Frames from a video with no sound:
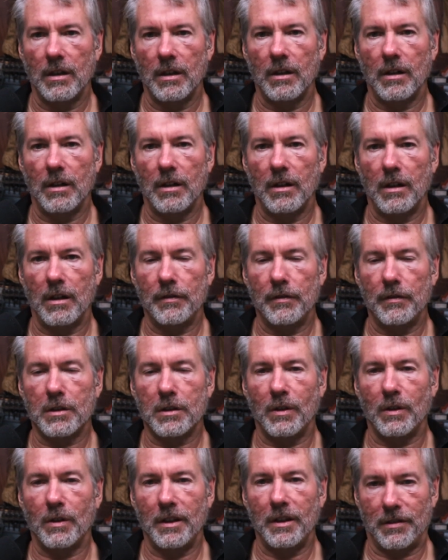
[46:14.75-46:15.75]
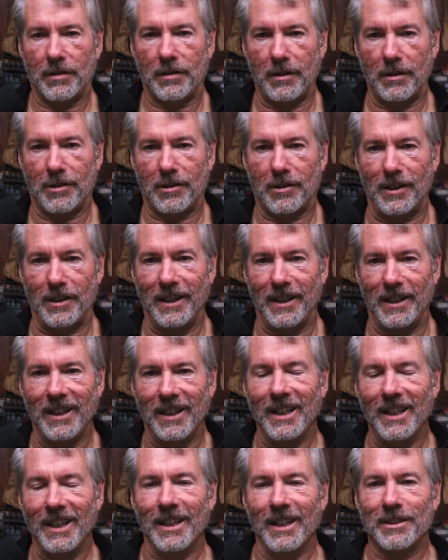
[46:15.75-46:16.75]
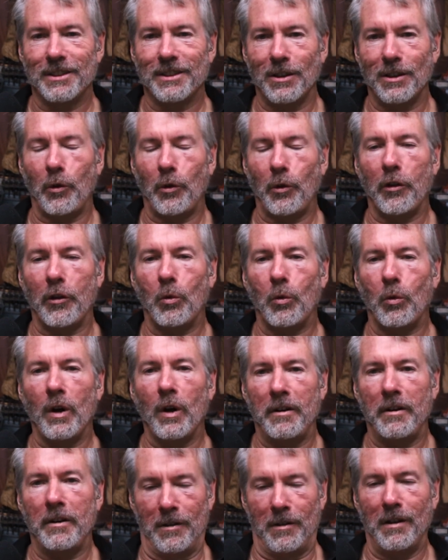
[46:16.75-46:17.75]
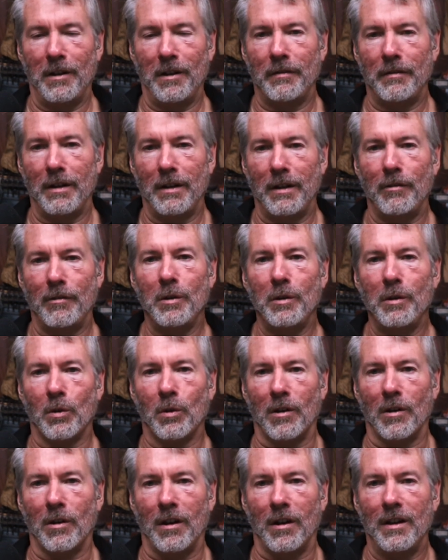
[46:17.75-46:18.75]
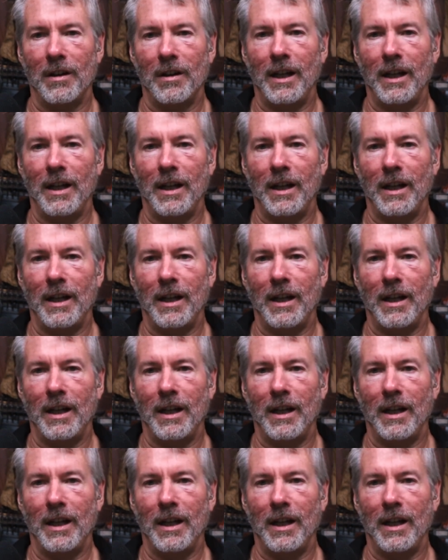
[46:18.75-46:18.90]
of the 20th century. So the winner of every war,